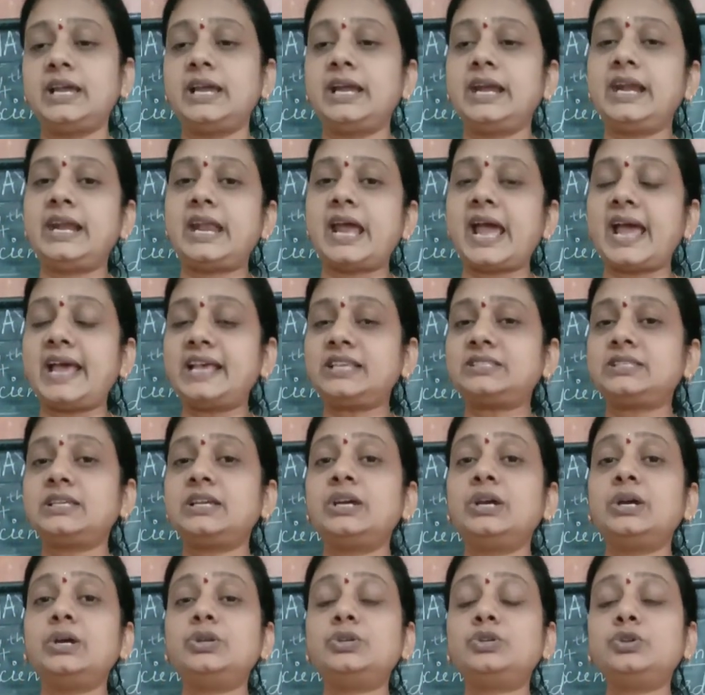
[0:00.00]
it has
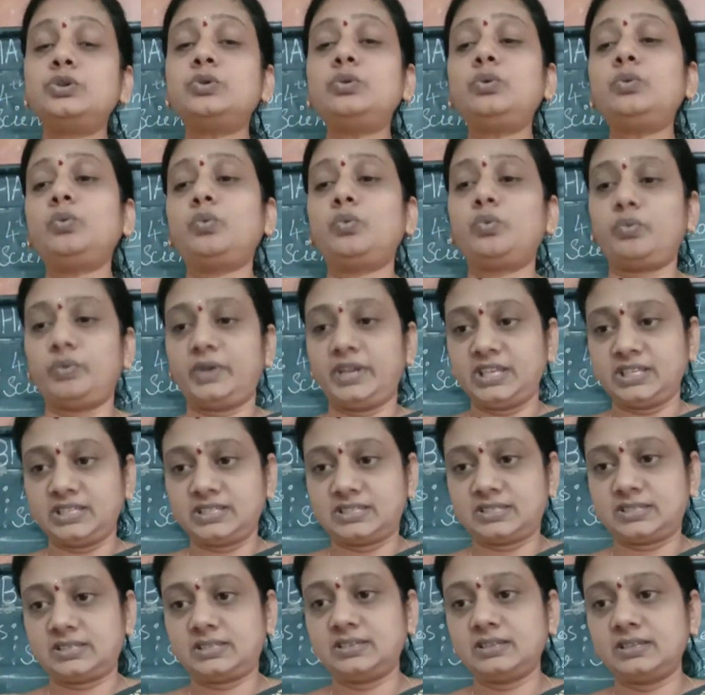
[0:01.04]
two
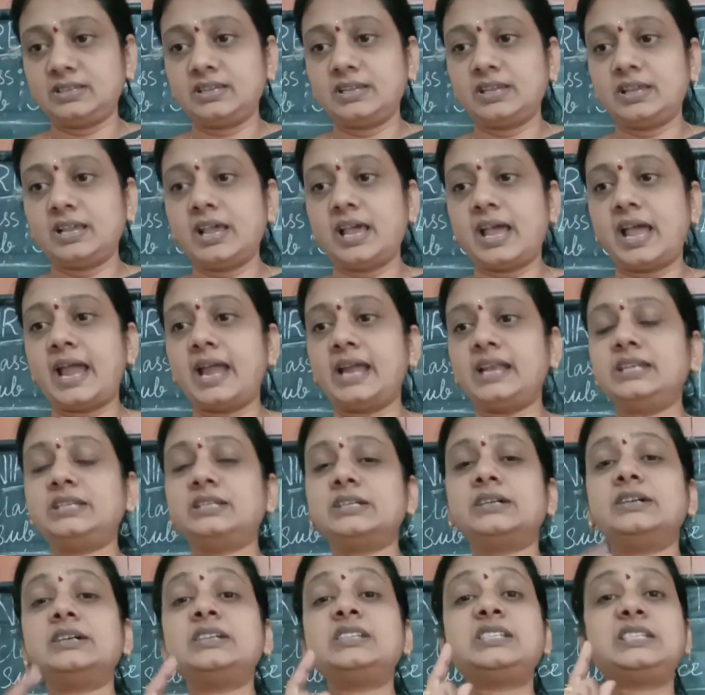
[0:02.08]
wings and
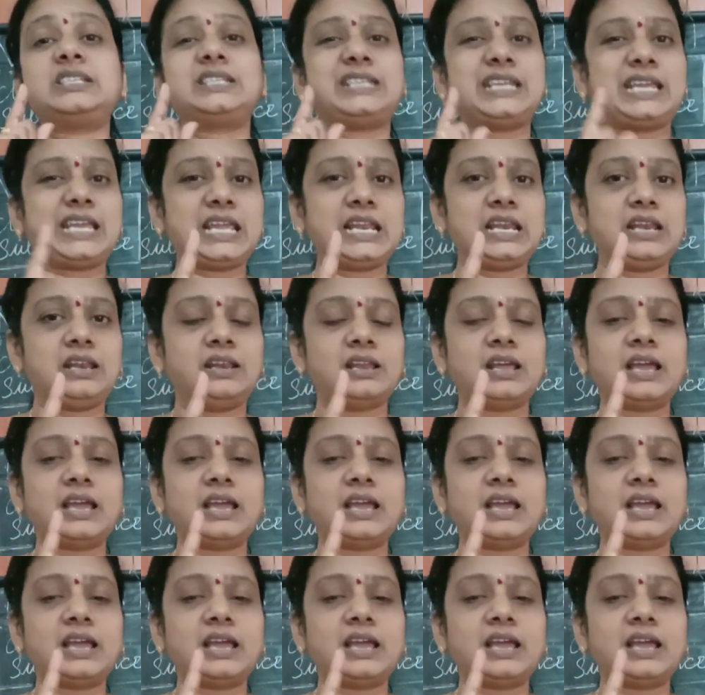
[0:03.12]
a tail